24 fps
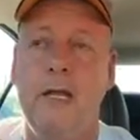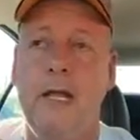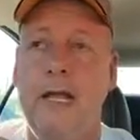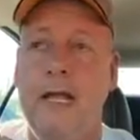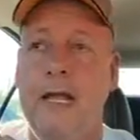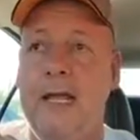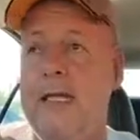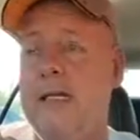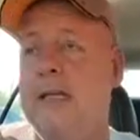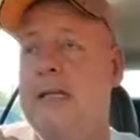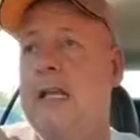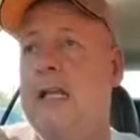
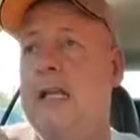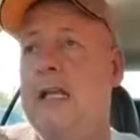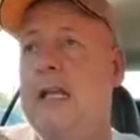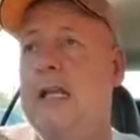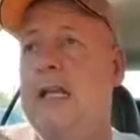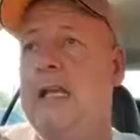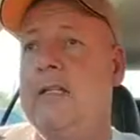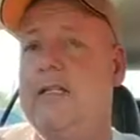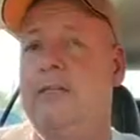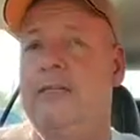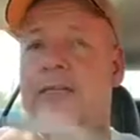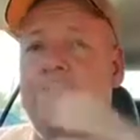and
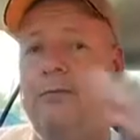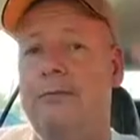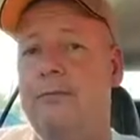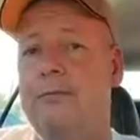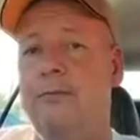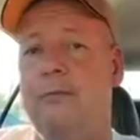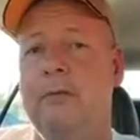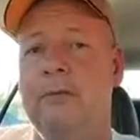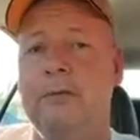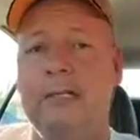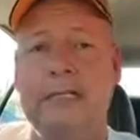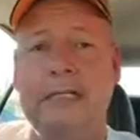it's just
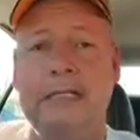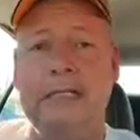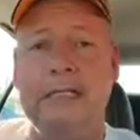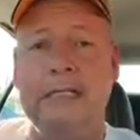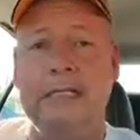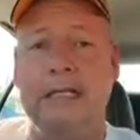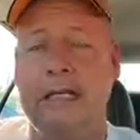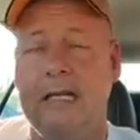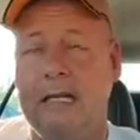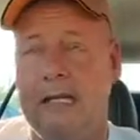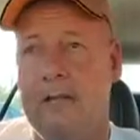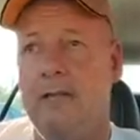through
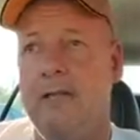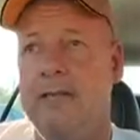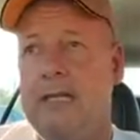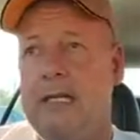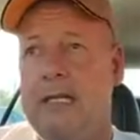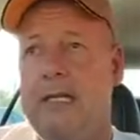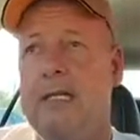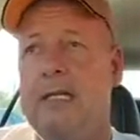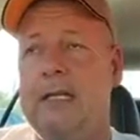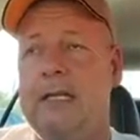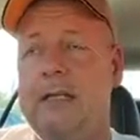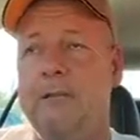clean,
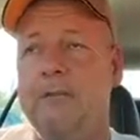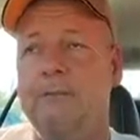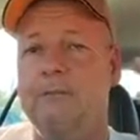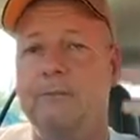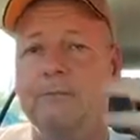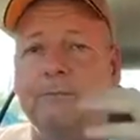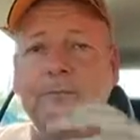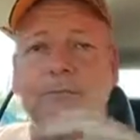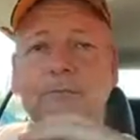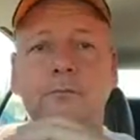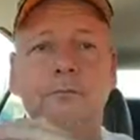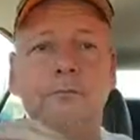healthy eating.
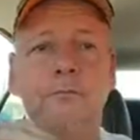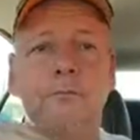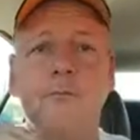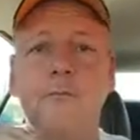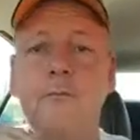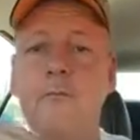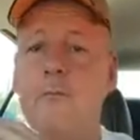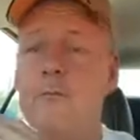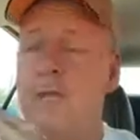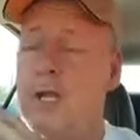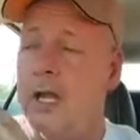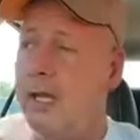
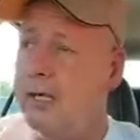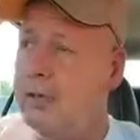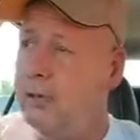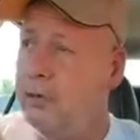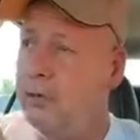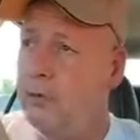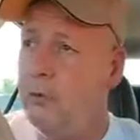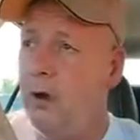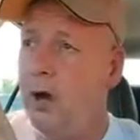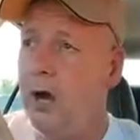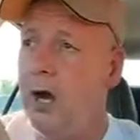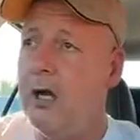I
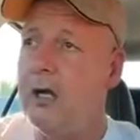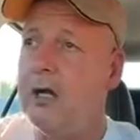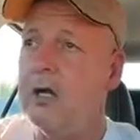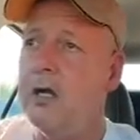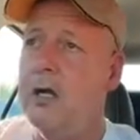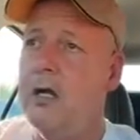do walk.